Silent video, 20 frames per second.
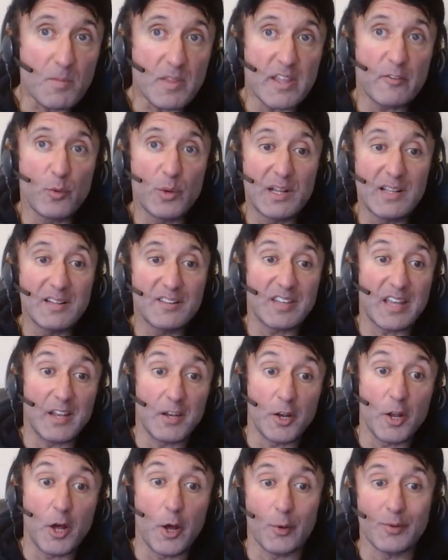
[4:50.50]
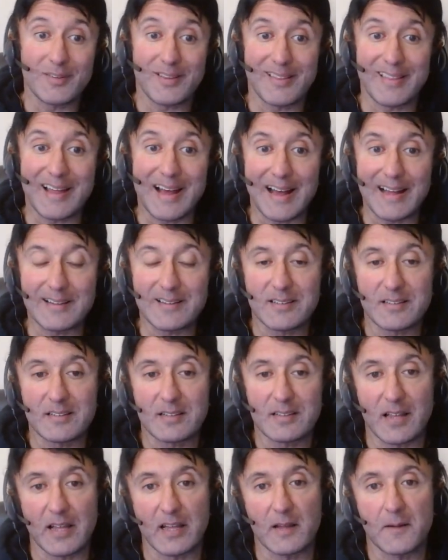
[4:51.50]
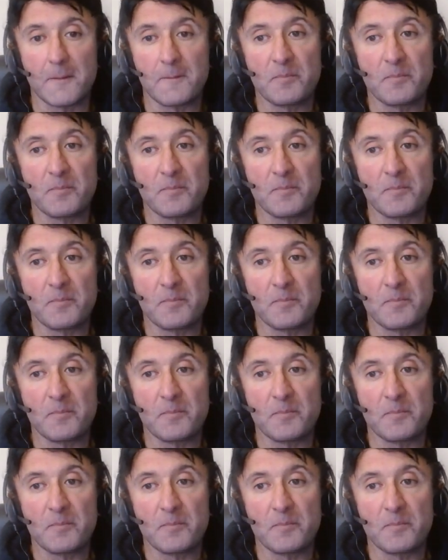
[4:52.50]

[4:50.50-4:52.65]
if we can say no to that, like